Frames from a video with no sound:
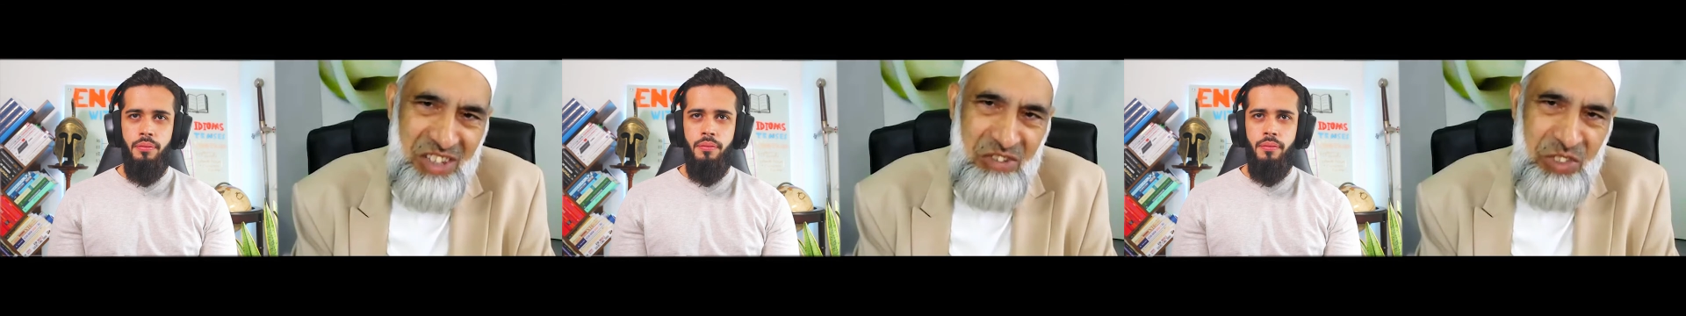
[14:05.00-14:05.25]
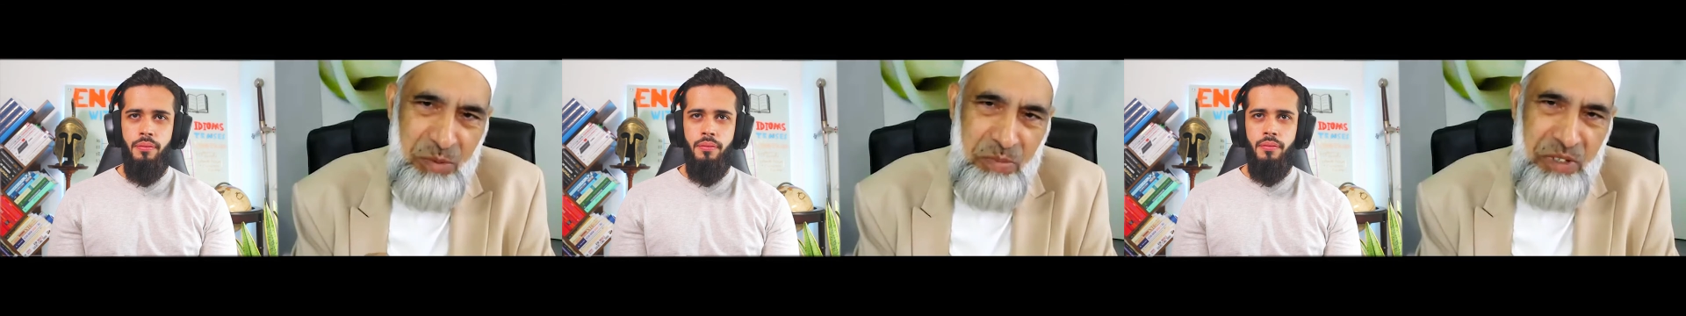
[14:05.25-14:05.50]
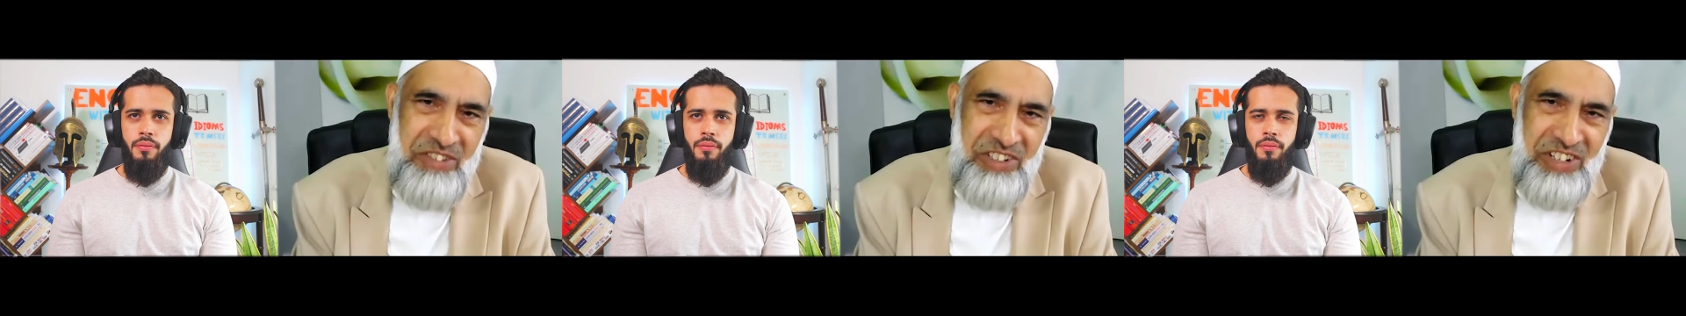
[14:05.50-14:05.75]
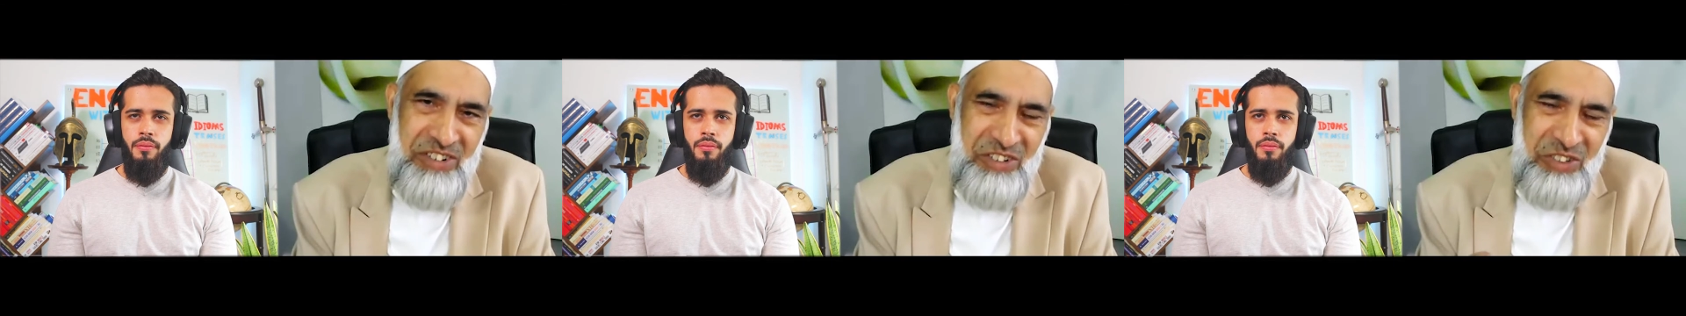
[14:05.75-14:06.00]
Speaker 1: You're
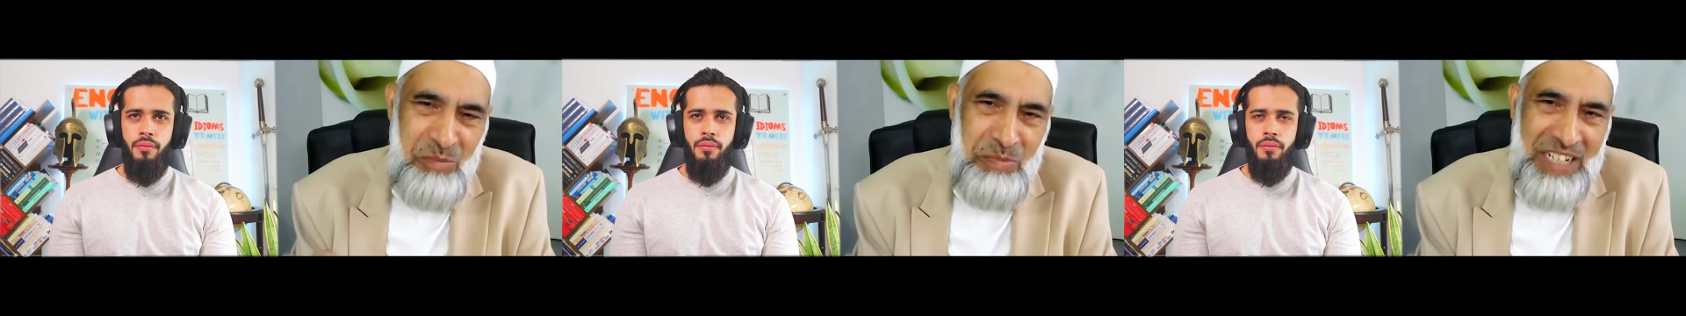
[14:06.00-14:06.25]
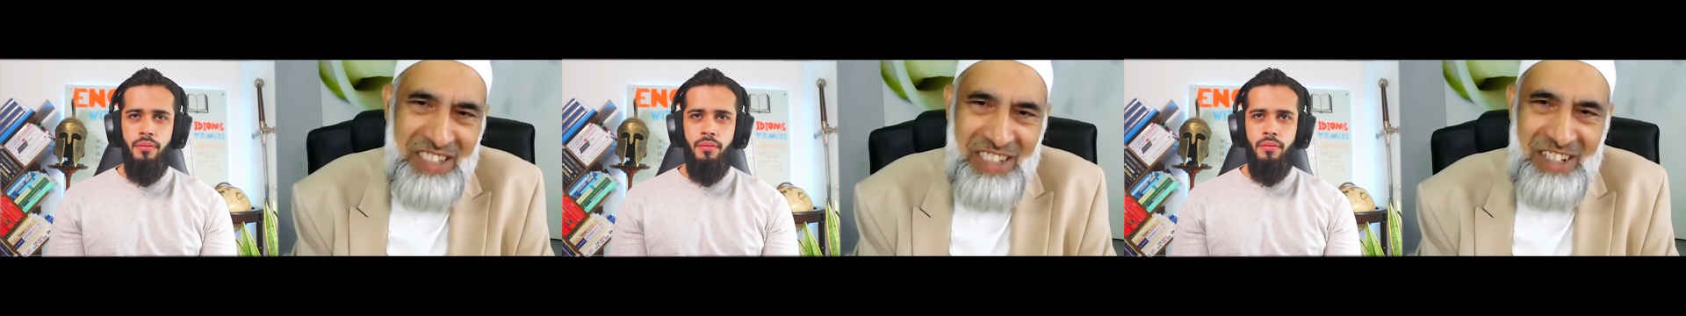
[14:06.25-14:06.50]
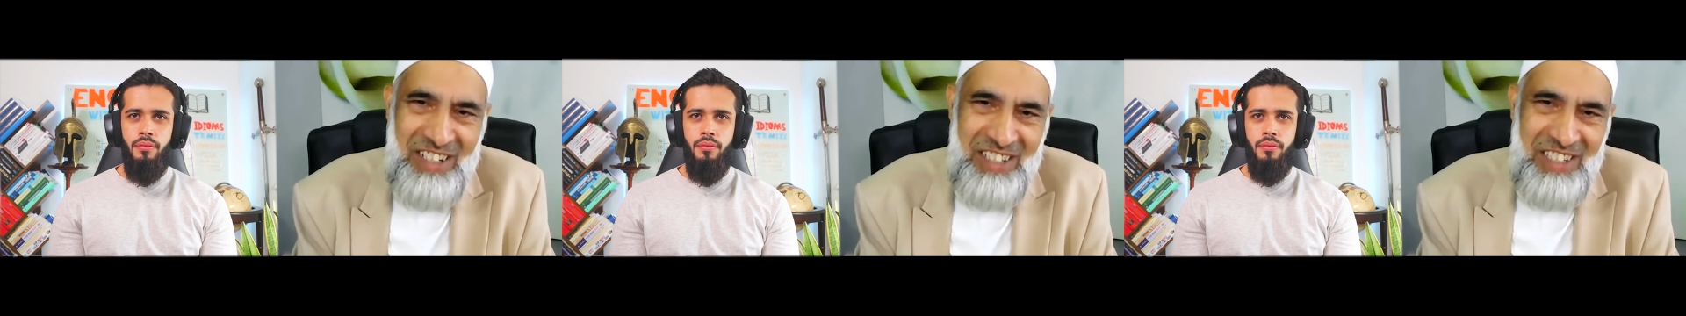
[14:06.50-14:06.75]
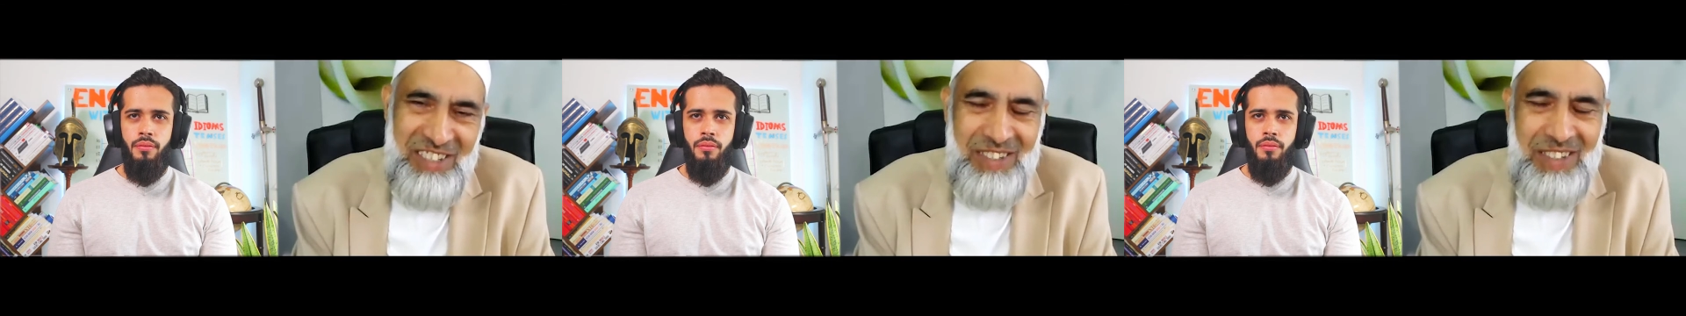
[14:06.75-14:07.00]
superior or you're better than
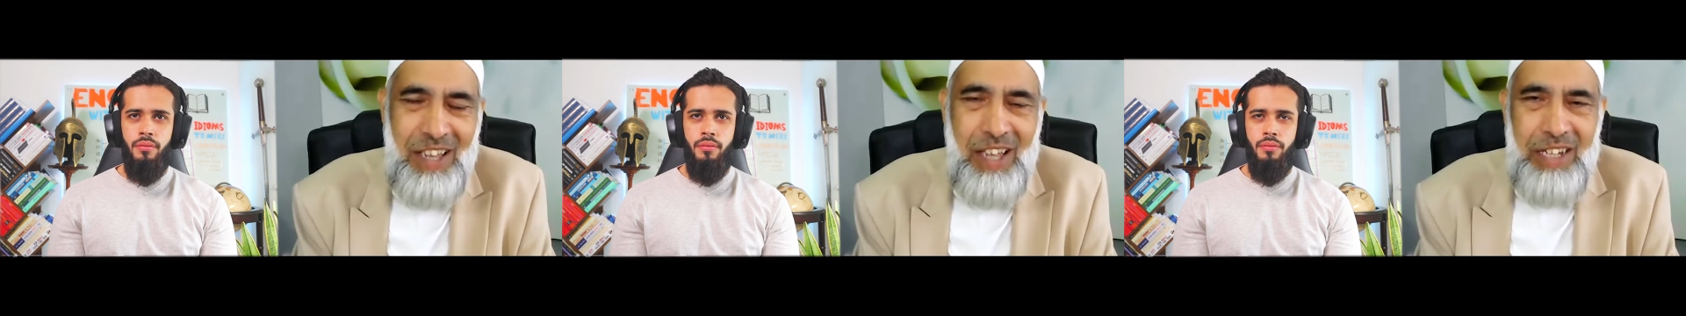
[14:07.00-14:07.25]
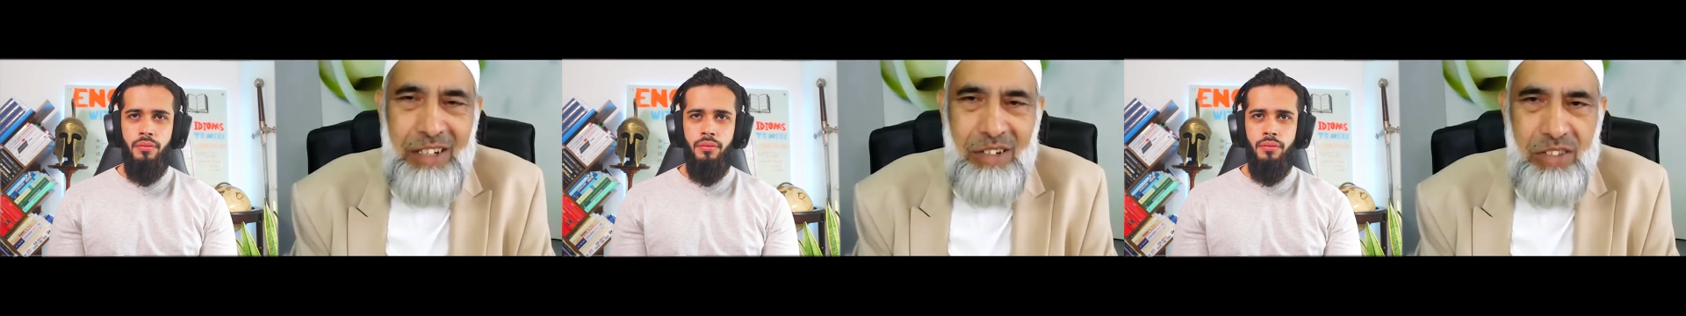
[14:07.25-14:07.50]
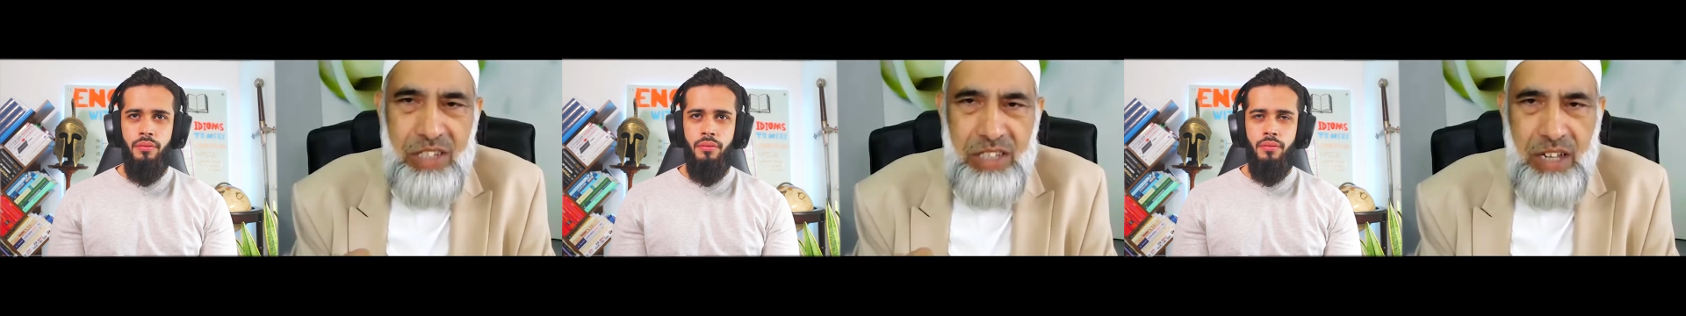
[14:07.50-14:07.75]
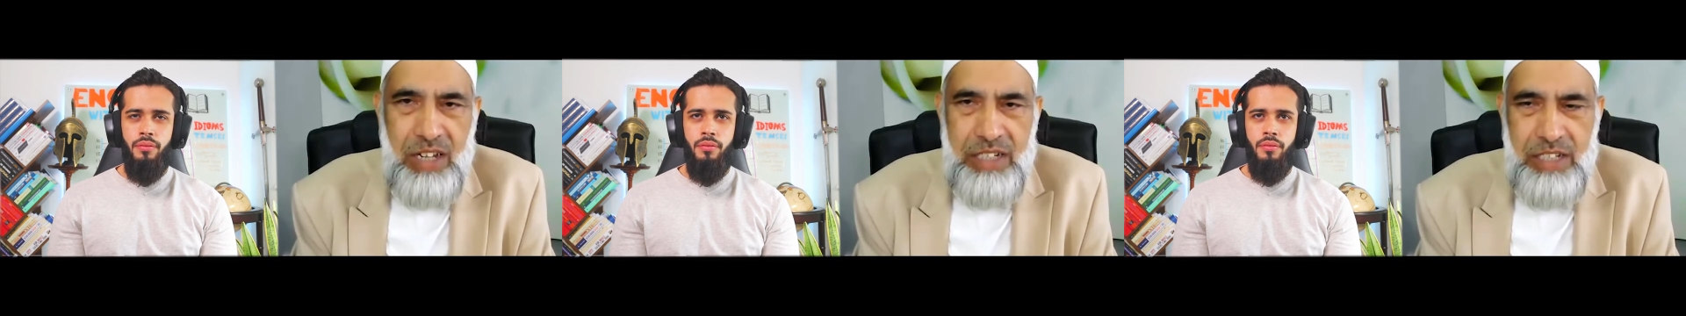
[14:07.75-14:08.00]
others. You know, this
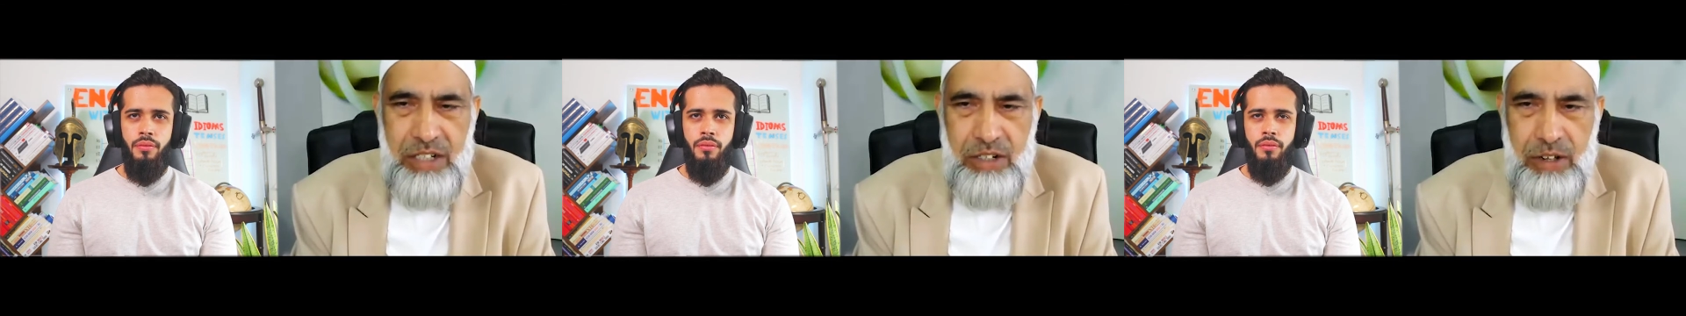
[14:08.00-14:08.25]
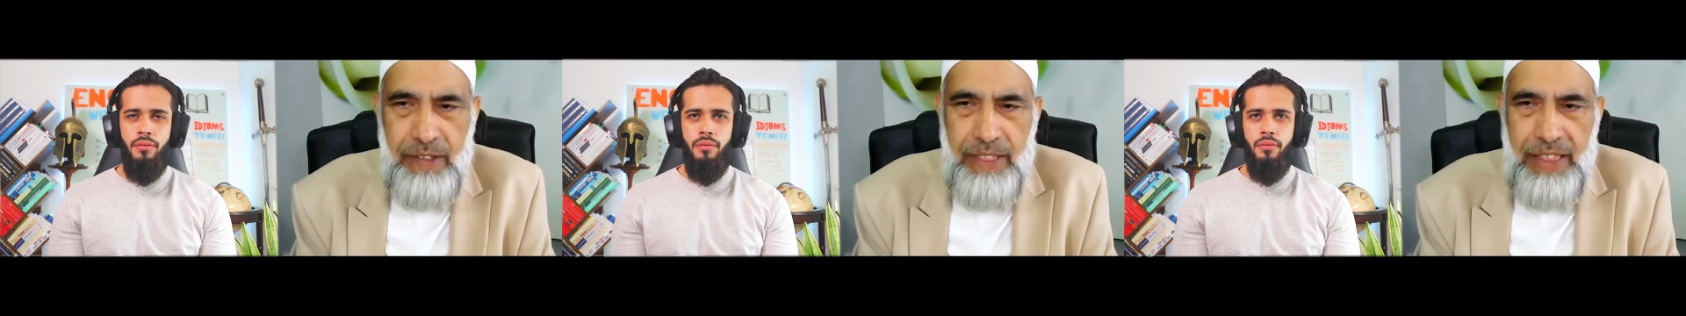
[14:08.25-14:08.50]
idea,